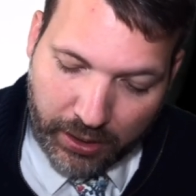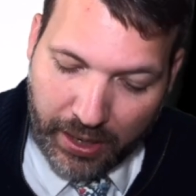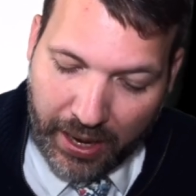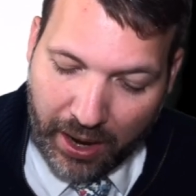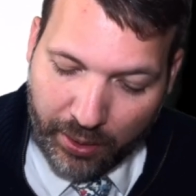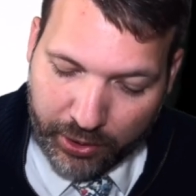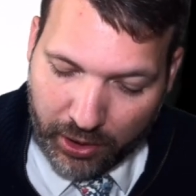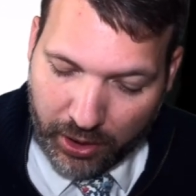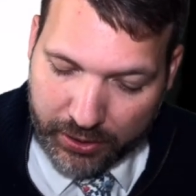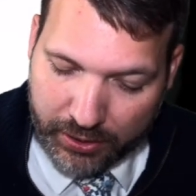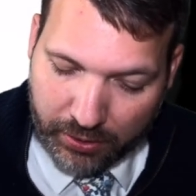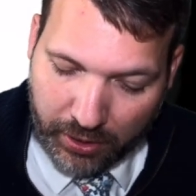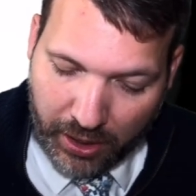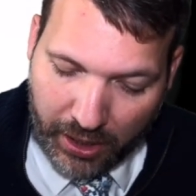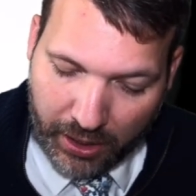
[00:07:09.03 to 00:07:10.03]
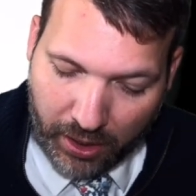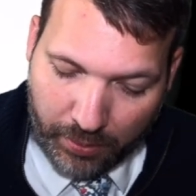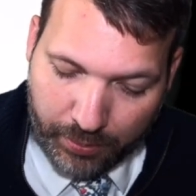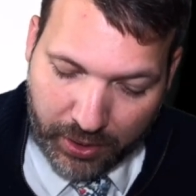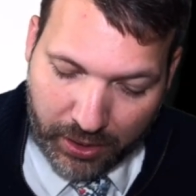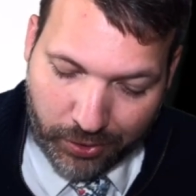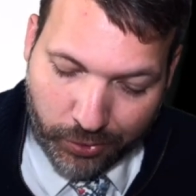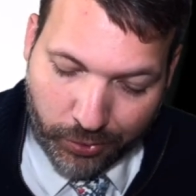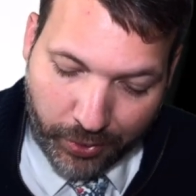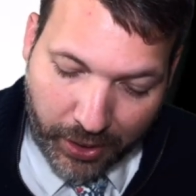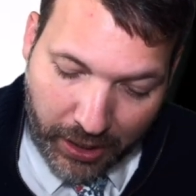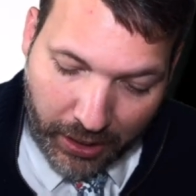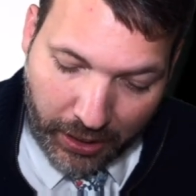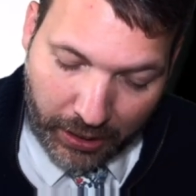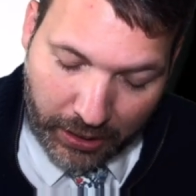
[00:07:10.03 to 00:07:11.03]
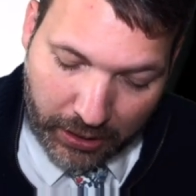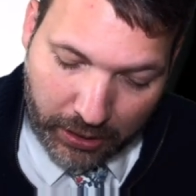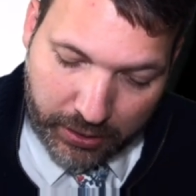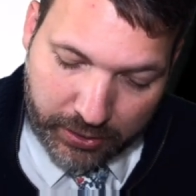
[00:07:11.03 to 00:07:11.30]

Now it also cannot be green.